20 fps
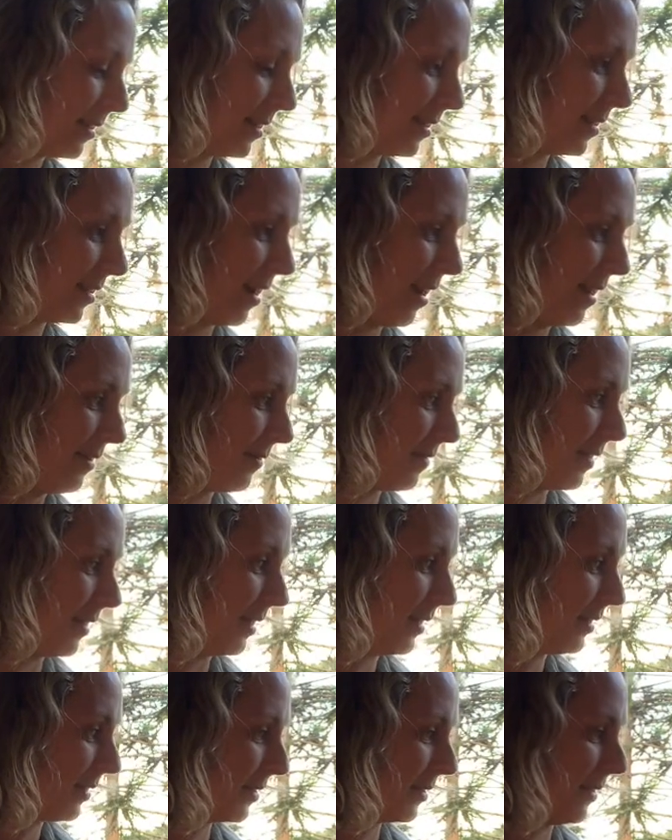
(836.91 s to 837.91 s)
design for
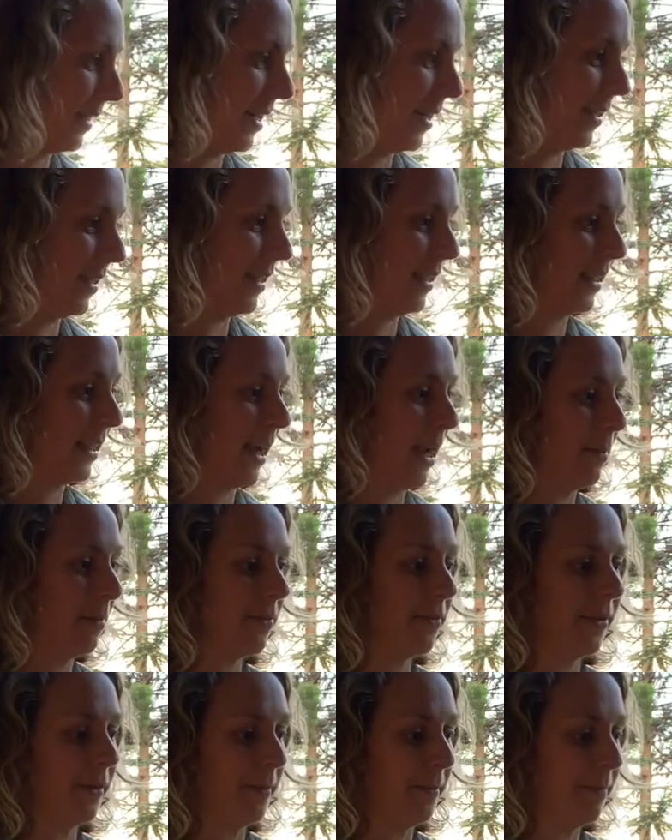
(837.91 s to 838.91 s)
this little area came
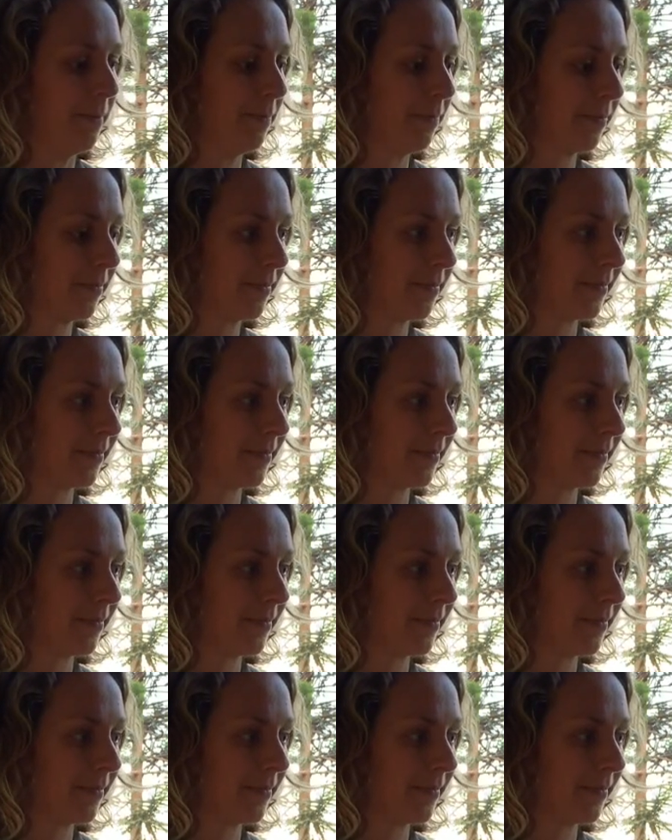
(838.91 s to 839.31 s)
from,